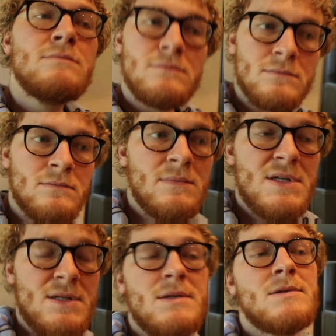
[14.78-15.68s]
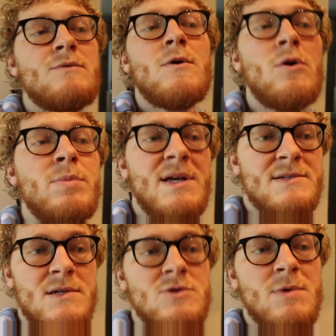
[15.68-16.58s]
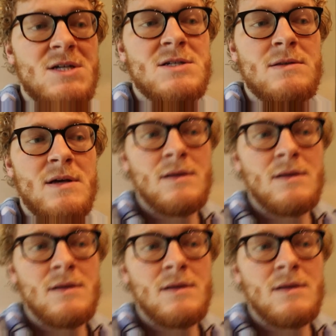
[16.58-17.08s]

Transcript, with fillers: Hmm, is this a role play situation